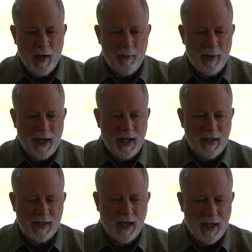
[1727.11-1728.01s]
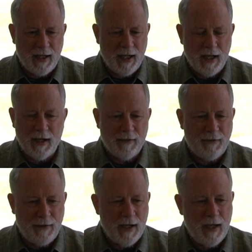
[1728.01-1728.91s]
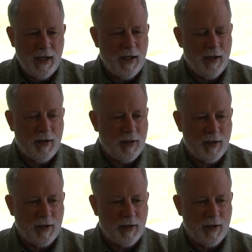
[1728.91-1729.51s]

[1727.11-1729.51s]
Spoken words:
But I said, if he